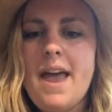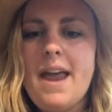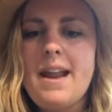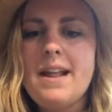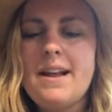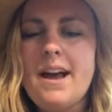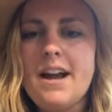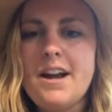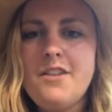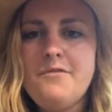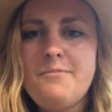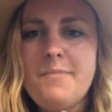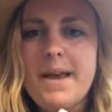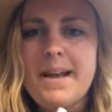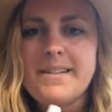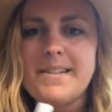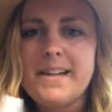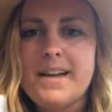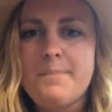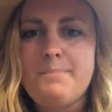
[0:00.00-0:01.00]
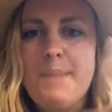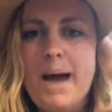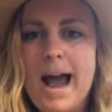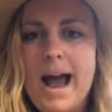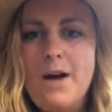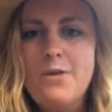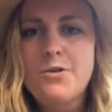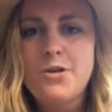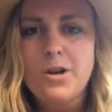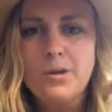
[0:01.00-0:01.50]
and it kind of makes like a
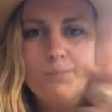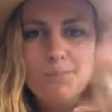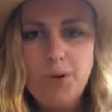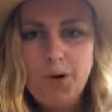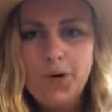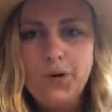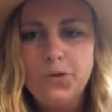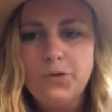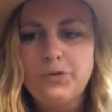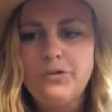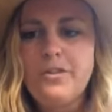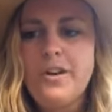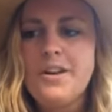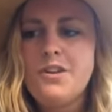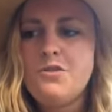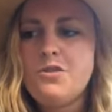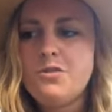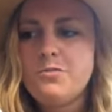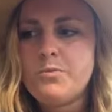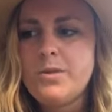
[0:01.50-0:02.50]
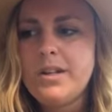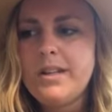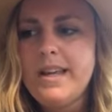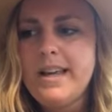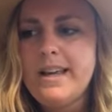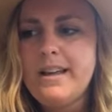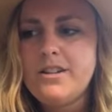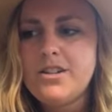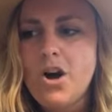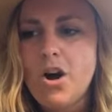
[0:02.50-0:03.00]
powder poof, and you can
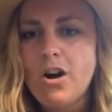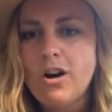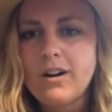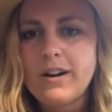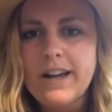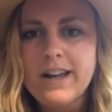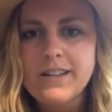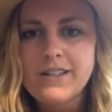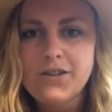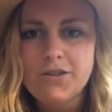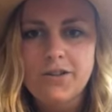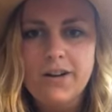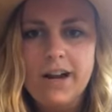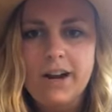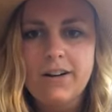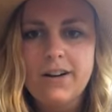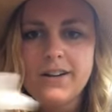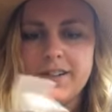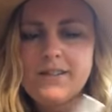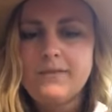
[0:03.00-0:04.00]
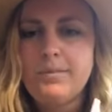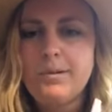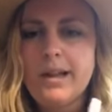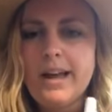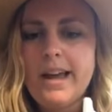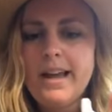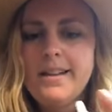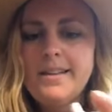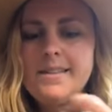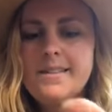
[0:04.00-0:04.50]
really target certain areas of
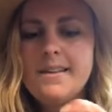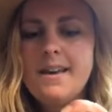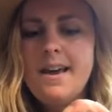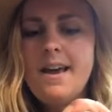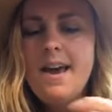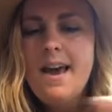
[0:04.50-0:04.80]
plants.